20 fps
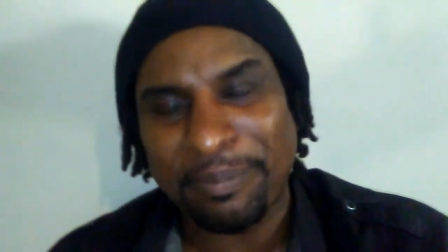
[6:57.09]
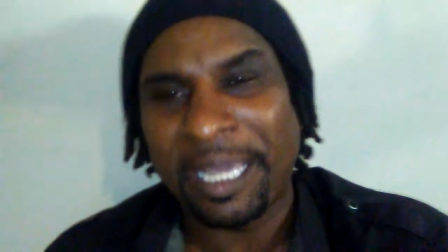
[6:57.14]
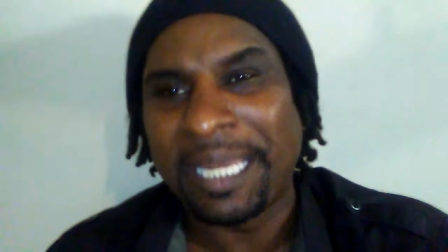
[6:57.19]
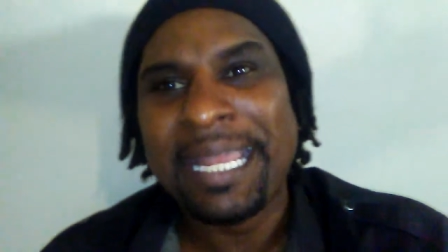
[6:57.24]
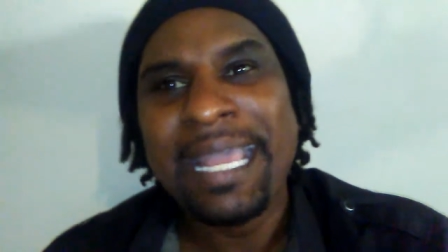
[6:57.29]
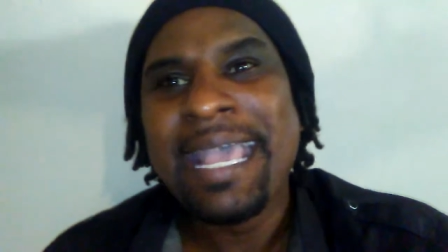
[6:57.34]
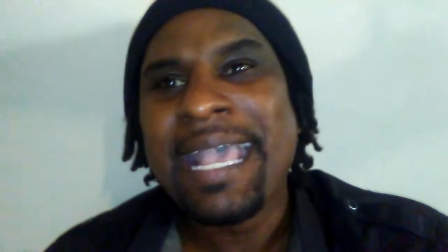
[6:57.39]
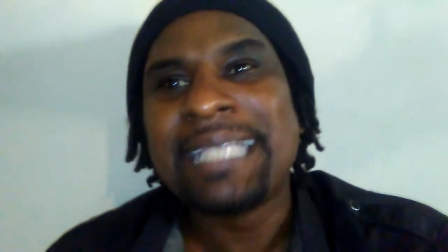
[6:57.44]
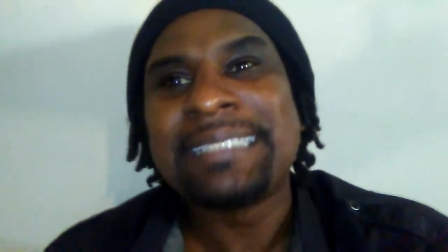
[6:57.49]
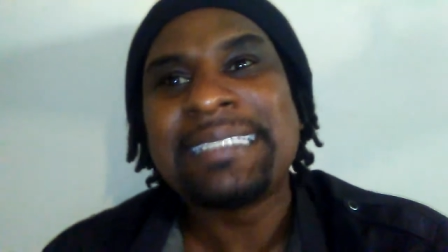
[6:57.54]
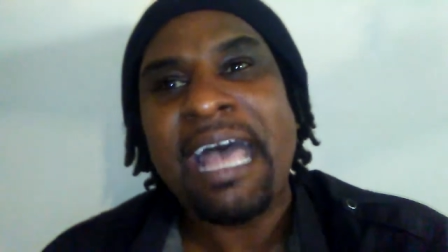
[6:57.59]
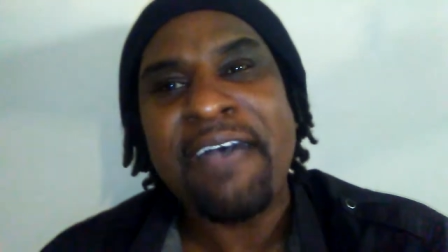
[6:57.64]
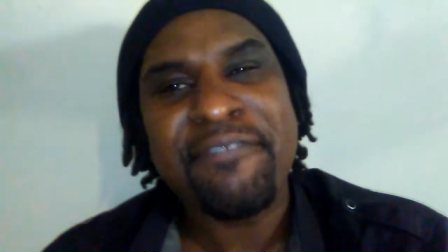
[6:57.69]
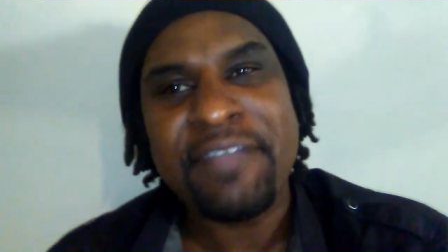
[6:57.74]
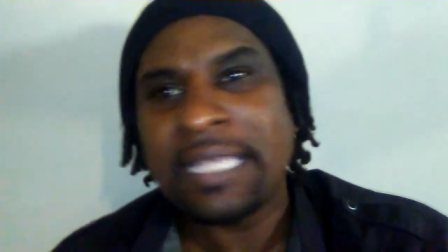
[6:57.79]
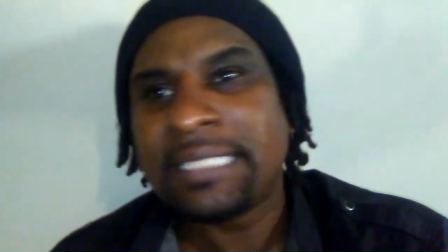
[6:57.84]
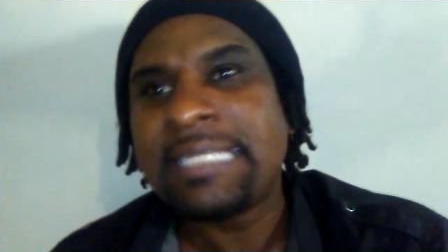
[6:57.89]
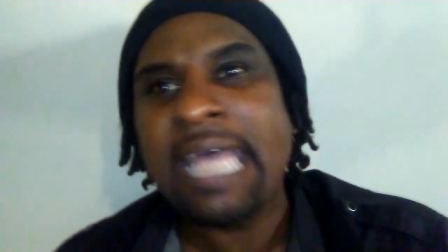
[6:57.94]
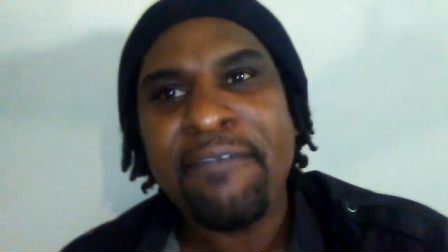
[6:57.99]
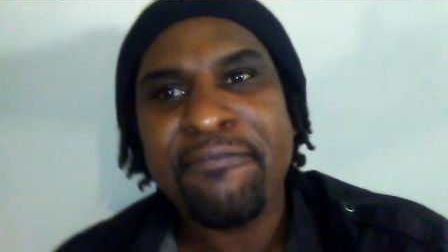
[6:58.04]
But
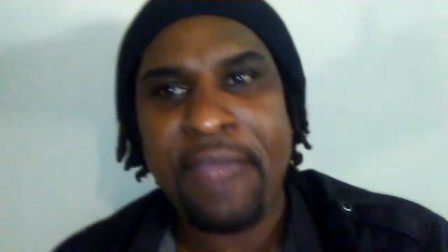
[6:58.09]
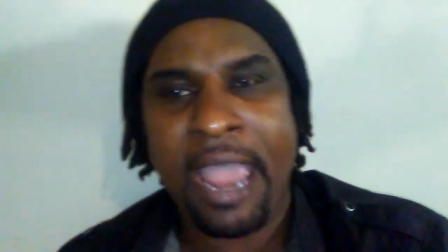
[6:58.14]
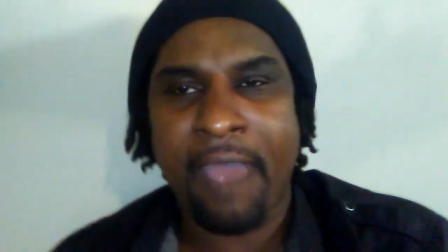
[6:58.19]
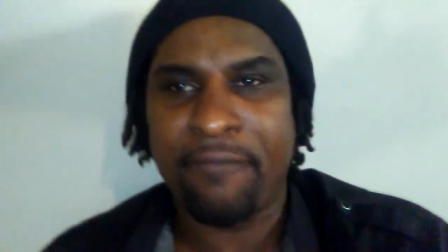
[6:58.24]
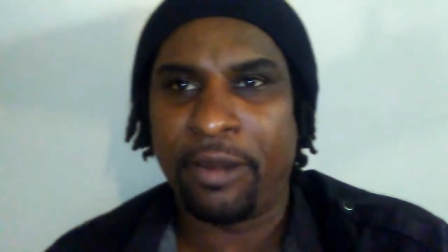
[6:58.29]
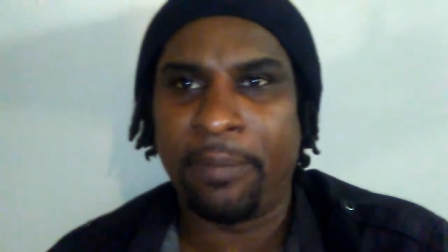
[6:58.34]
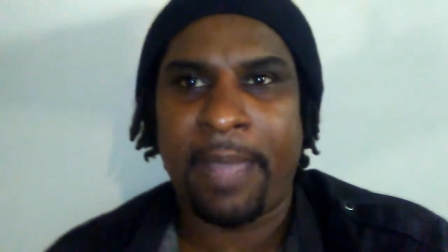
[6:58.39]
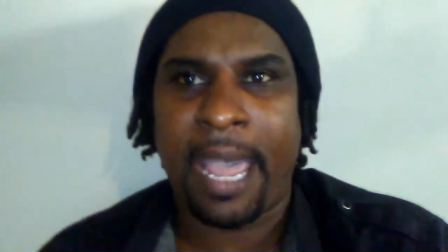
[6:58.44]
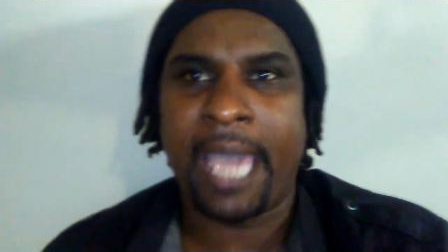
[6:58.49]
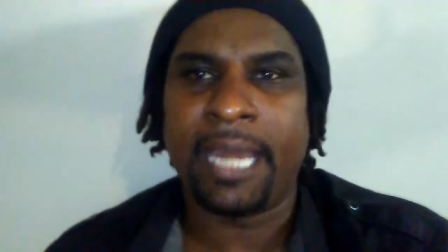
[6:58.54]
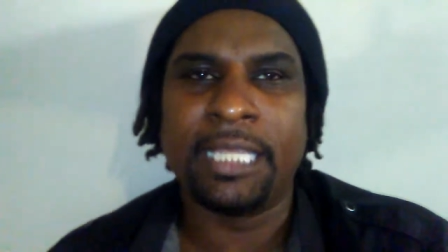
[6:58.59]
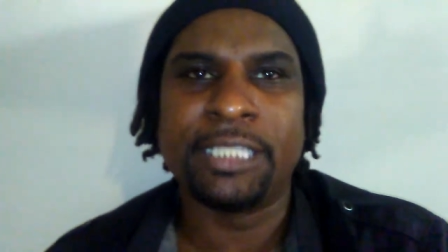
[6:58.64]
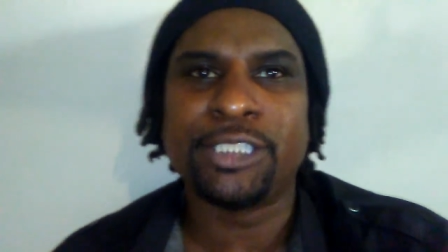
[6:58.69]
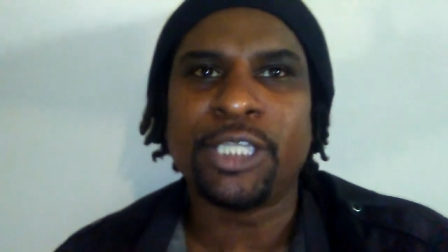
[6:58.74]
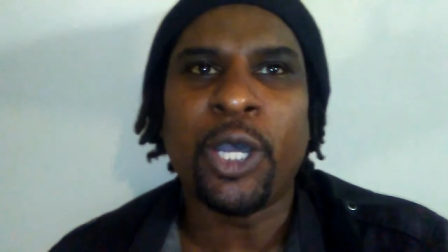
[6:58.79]
it's not for everybody.